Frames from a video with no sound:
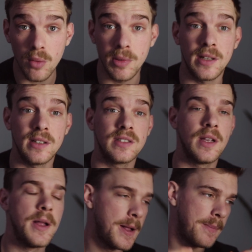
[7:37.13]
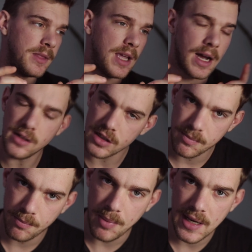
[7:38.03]
Because the other
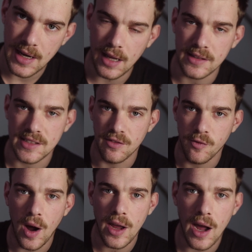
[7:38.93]
big negative why